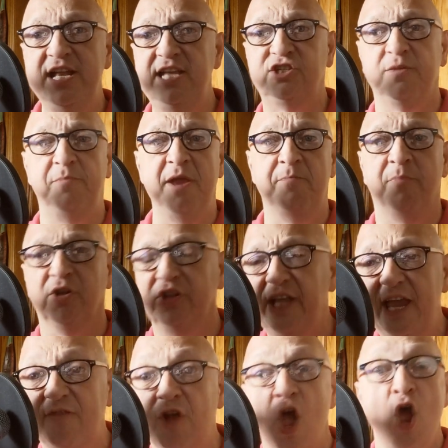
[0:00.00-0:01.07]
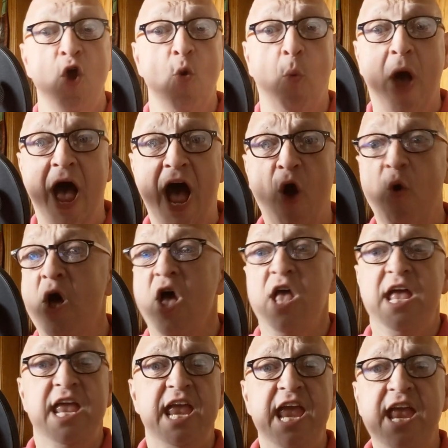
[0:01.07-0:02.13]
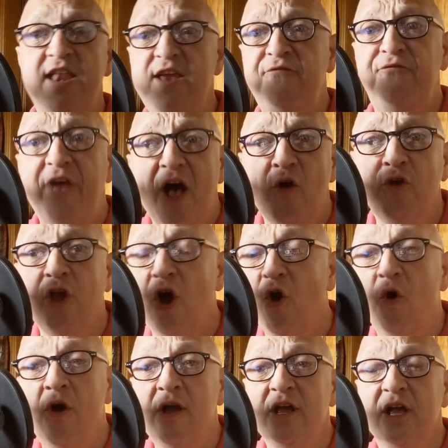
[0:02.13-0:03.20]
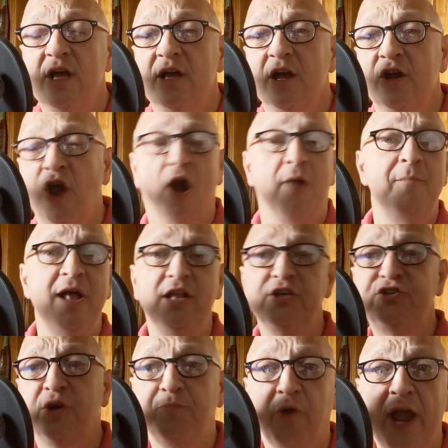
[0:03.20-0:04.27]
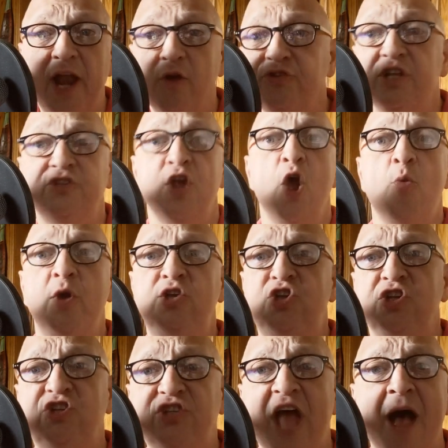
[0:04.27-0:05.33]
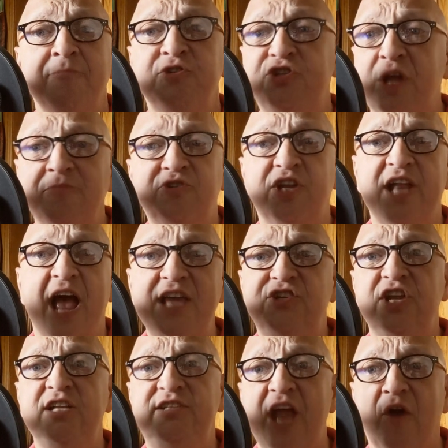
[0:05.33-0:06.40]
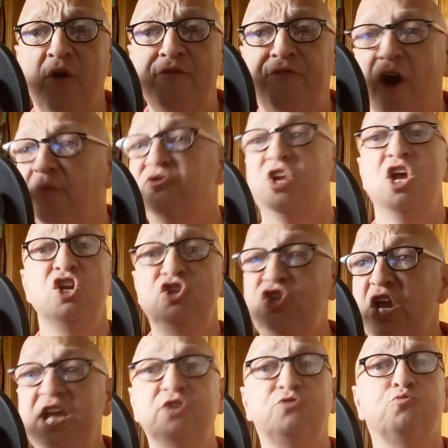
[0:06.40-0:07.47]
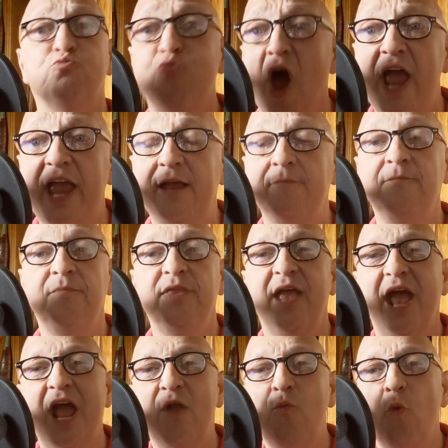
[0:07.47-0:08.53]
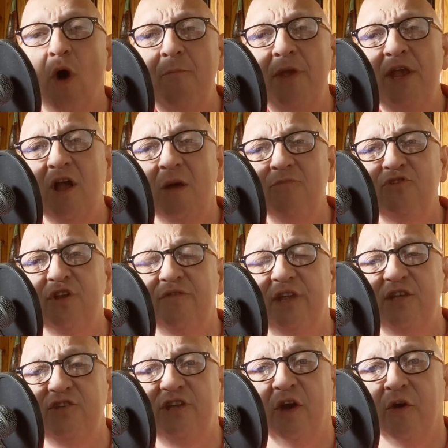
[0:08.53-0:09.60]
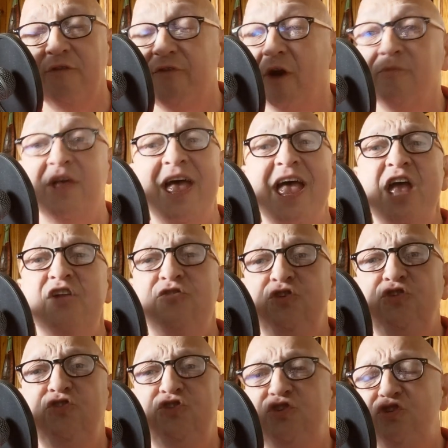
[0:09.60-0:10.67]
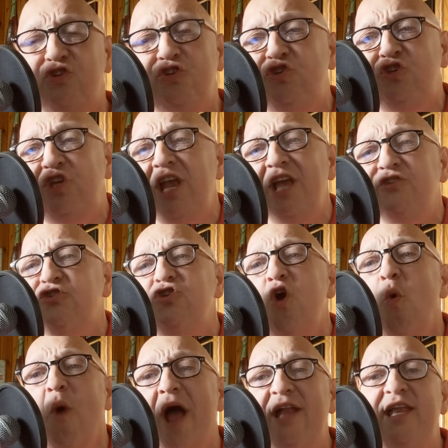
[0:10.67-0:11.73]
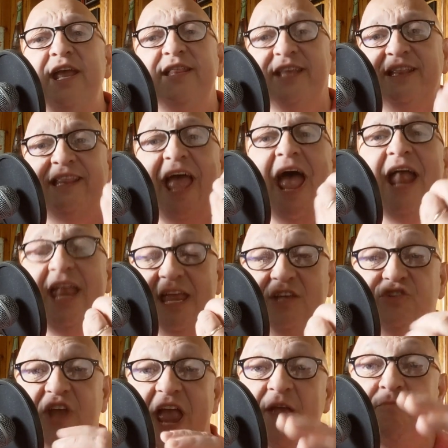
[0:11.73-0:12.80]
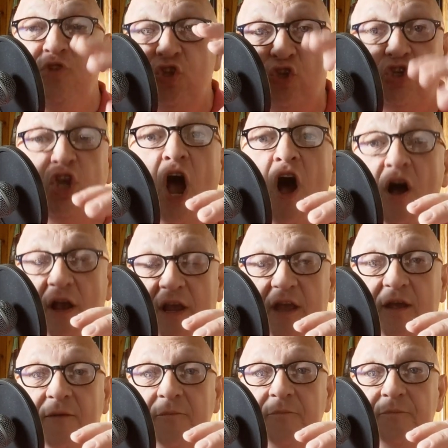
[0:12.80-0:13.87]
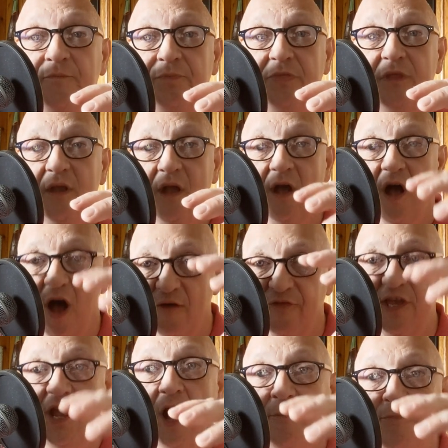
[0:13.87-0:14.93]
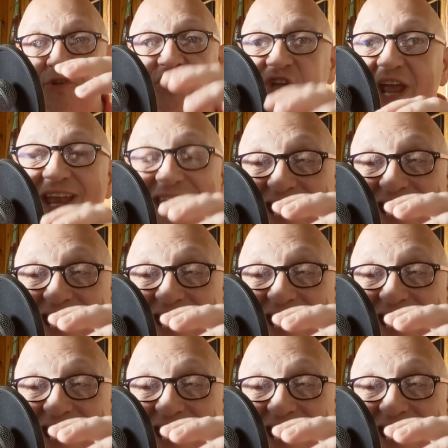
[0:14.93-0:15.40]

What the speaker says: needs to be believed. Wow, Edie Falco, Carmela Soprano says we should stop subsidizing dairy farms. She's right. And what becomes of these dairy farms? She has no idea that that is a chunk of the upstate